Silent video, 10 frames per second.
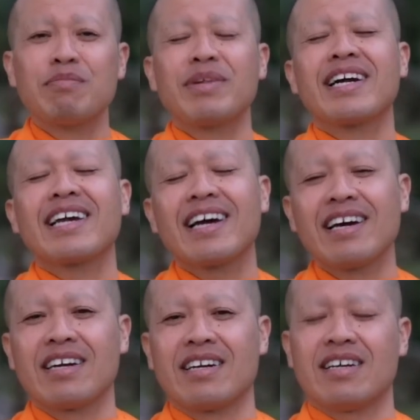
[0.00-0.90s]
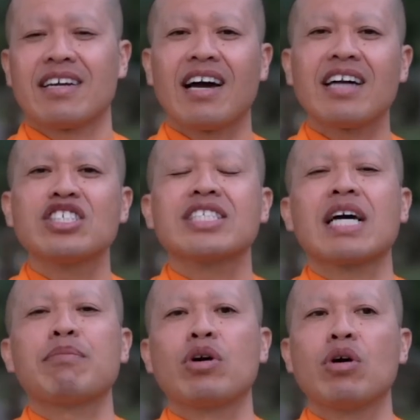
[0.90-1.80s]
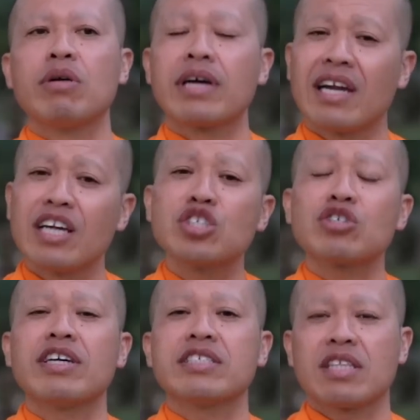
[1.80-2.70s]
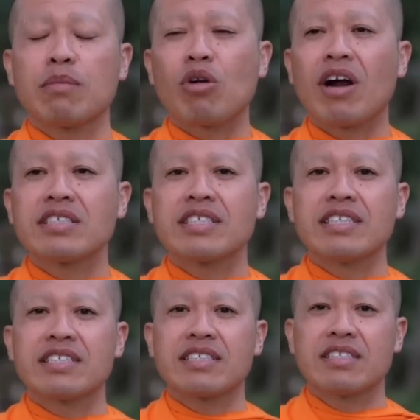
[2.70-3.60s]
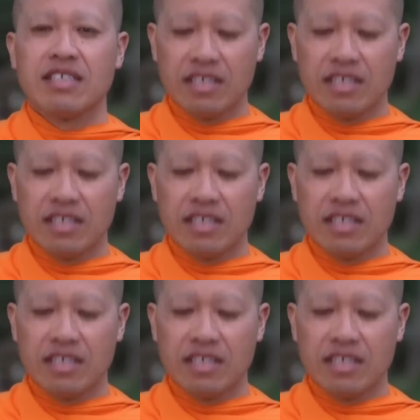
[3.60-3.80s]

But again, I just kept going and I trust the process.